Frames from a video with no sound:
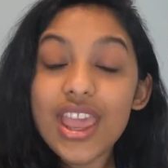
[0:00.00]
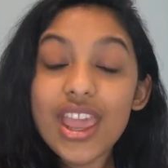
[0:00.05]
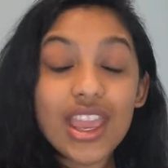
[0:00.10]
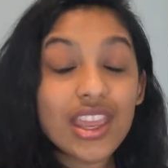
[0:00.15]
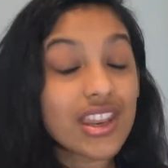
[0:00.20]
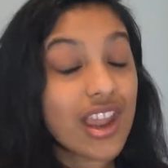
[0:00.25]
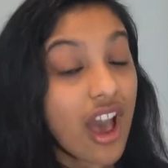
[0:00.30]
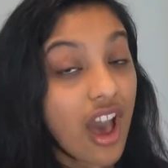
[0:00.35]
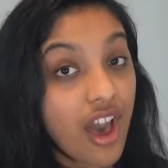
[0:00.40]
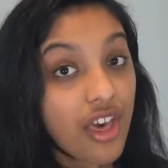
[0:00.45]

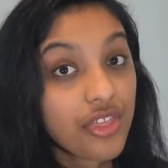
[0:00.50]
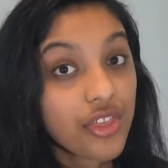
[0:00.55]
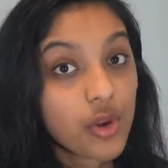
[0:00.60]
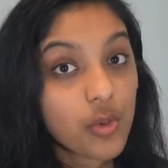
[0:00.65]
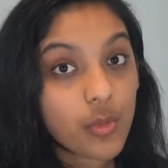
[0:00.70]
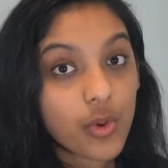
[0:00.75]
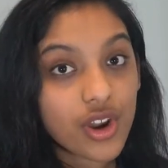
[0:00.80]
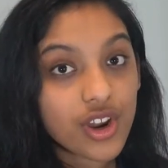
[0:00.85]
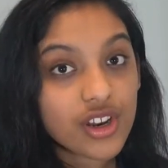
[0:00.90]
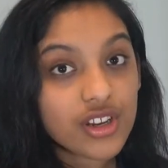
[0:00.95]
In other
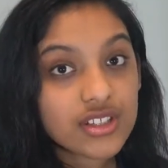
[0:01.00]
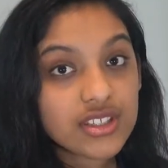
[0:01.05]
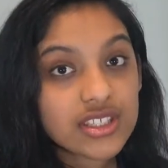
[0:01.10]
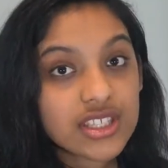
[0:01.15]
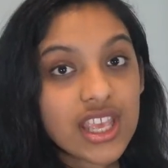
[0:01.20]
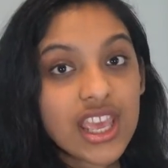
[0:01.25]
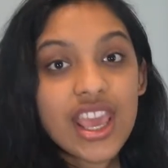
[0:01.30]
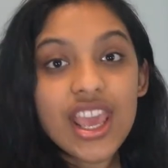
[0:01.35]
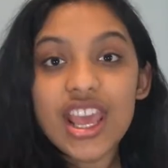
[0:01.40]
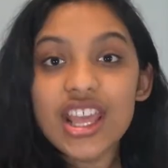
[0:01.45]
words,
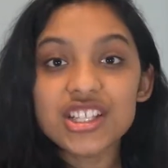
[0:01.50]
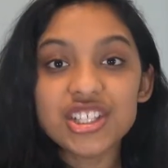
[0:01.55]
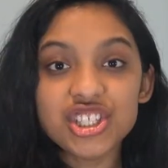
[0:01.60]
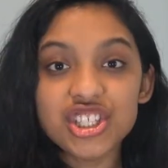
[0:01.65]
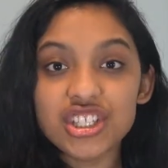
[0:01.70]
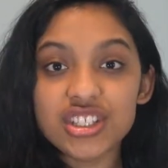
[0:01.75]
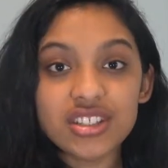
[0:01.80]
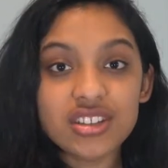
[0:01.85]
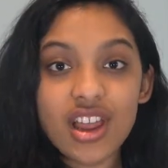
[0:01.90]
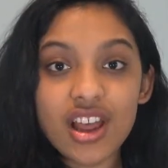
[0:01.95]
it's
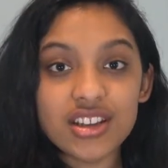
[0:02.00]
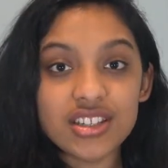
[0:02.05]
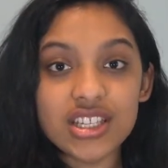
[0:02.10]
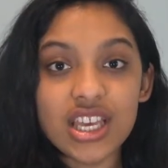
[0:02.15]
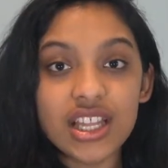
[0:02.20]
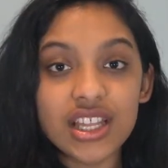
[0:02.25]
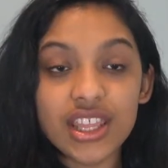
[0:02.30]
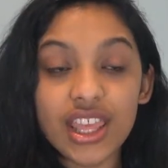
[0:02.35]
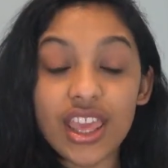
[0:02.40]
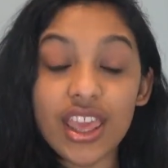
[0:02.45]
just not
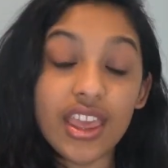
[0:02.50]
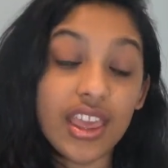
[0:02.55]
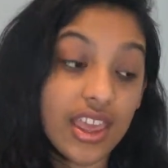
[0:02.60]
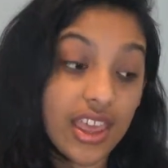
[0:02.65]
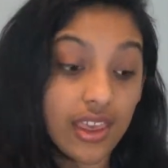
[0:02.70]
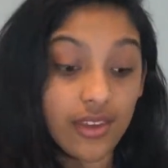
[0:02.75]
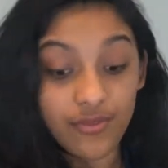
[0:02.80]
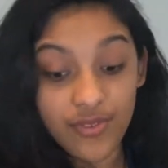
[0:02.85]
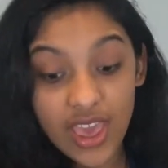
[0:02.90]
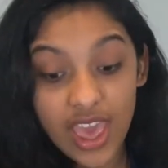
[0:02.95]
telling it
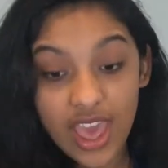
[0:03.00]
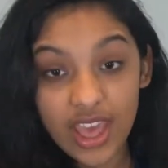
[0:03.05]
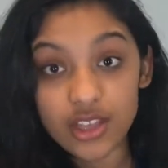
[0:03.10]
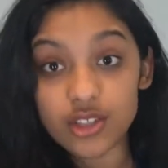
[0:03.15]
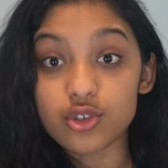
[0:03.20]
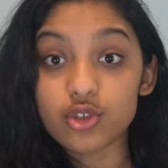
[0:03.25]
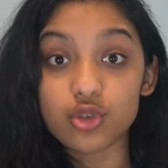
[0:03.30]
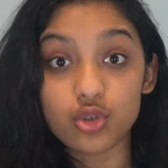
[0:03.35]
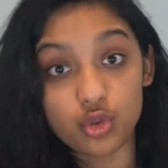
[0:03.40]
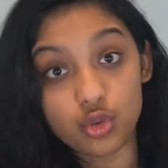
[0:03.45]
if
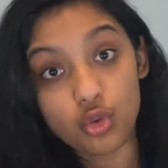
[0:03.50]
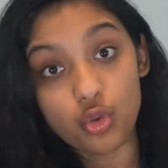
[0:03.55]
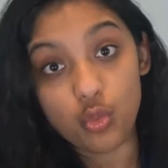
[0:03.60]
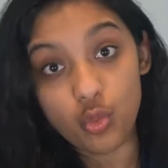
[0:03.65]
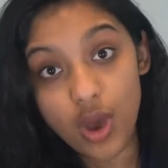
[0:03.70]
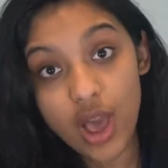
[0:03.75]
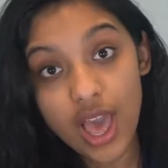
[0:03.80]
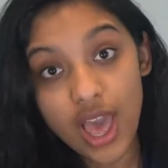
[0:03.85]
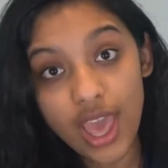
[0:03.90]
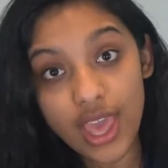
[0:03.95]
X would do
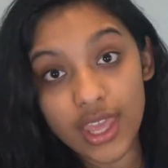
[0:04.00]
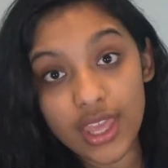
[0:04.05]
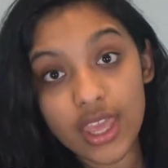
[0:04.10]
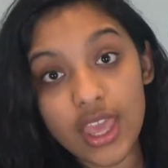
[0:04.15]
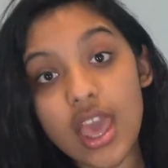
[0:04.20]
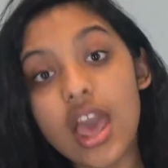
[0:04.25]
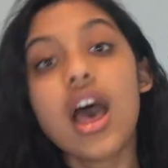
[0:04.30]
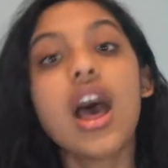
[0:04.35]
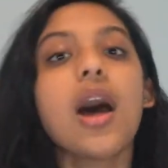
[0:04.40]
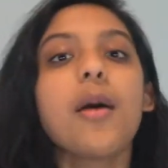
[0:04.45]
Y,
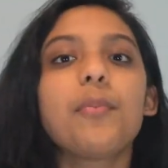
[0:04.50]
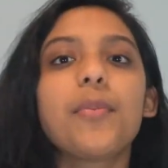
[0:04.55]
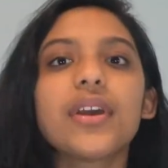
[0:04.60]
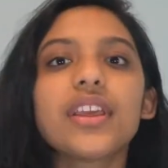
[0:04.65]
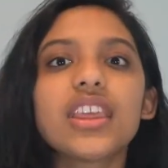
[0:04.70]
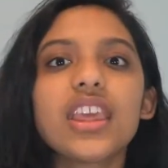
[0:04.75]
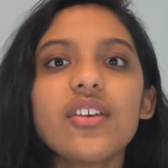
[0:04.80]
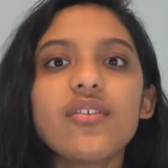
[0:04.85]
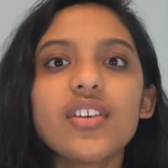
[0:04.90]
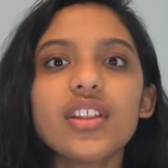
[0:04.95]

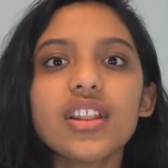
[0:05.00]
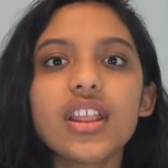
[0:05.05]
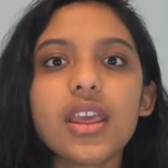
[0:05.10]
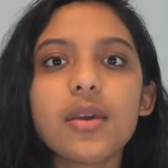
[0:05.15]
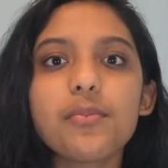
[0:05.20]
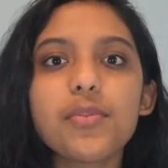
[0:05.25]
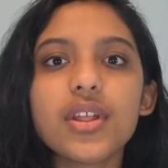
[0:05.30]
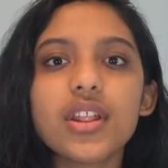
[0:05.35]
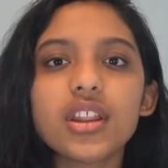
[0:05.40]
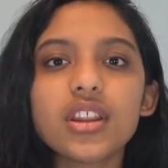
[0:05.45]
but giving the
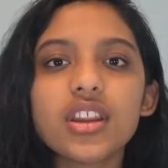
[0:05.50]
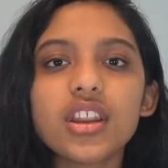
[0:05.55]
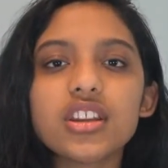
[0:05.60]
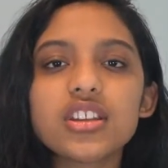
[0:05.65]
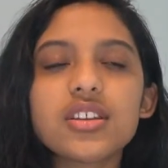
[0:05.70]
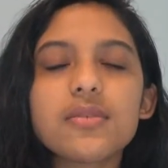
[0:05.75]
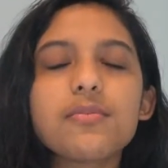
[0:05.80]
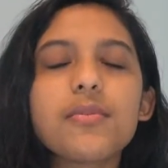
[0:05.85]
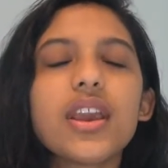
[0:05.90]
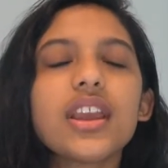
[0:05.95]
ability
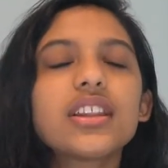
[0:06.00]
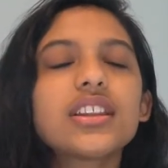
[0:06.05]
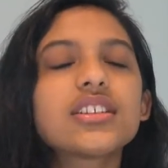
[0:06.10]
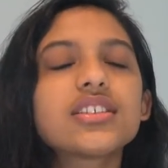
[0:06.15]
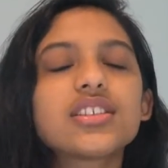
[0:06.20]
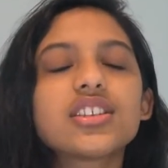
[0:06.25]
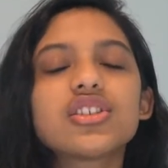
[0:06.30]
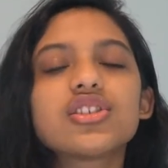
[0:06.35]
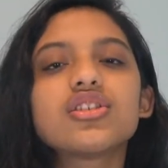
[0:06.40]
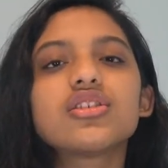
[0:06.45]
to make
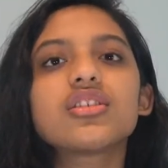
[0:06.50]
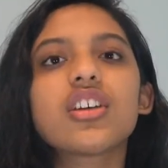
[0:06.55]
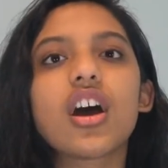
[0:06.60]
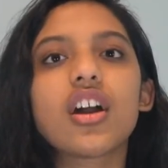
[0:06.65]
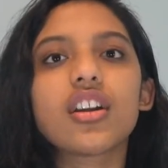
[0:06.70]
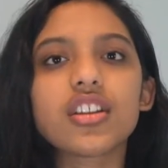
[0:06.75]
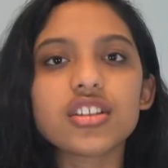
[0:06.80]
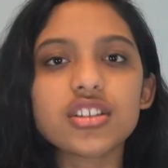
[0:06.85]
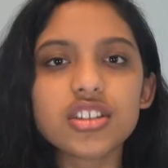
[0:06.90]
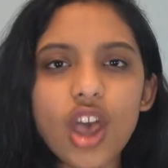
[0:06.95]
decisions
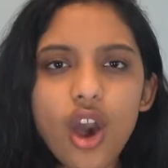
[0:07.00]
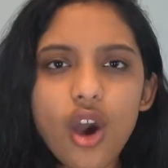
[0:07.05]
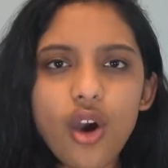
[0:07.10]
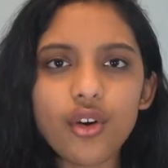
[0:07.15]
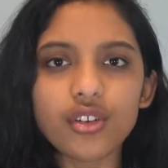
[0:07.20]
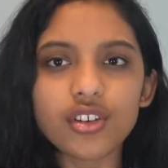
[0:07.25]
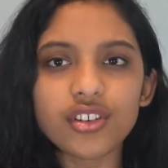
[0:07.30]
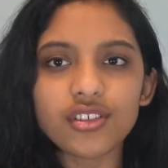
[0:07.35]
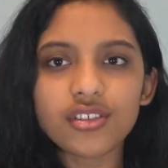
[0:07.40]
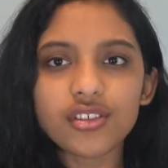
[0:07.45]
on its
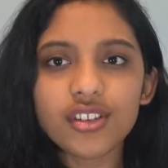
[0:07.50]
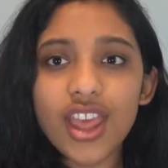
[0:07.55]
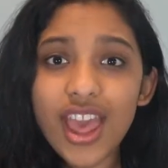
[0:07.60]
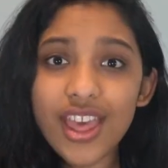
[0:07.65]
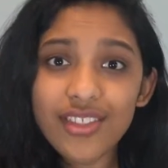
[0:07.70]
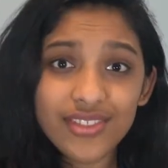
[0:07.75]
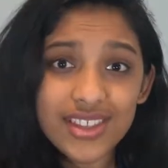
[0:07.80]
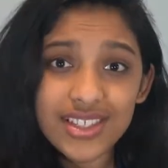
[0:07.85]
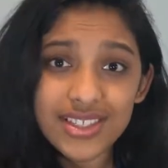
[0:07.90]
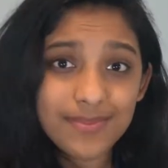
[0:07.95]
own.
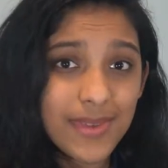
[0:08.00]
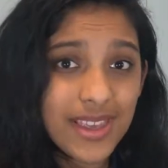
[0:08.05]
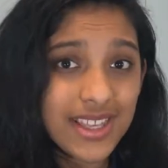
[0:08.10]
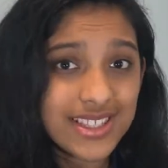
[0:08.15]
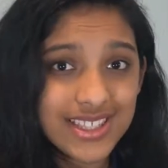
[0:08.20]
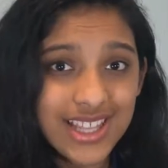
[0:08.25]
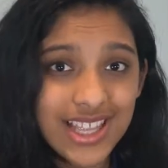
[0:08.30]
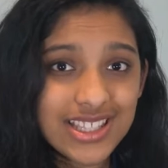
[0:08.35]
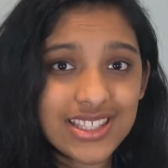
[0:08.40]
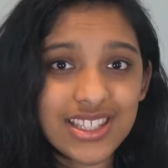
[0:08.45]
And this makes
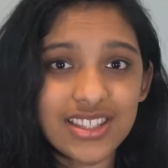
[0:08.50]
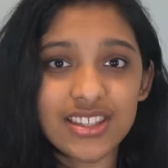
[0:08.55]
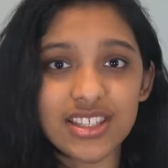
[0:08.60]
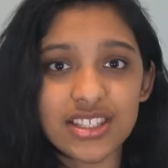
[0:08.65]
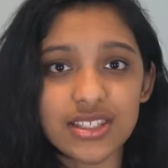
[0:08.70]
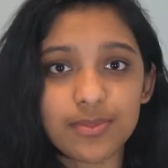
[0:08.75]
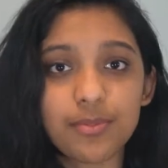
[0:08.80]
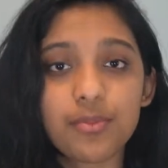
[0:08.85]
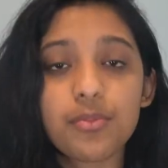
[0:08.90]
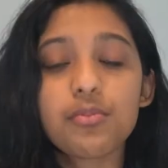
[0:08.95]
sense in
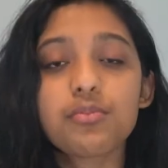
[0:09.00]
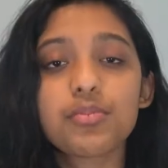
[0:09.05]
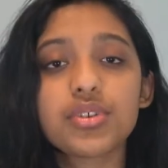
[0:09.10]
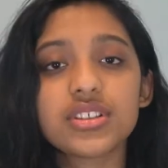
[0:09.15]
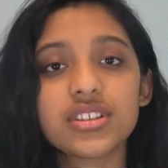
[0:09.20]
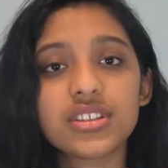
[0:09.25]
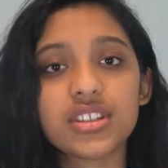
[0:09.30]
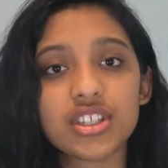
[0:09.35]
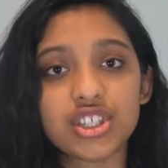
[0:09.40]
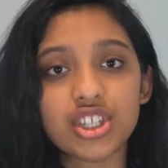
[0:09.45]
this
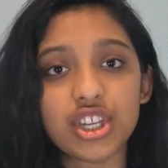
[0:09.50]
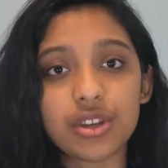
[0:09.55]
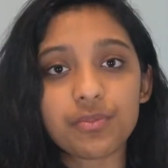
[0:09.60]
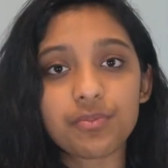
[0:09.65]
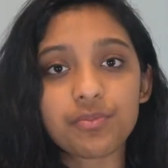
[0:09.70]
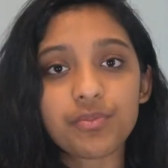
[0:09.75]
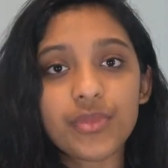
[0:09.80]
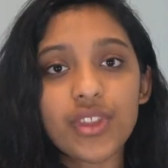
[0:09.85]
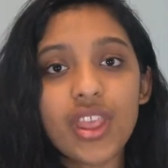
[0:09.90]
position.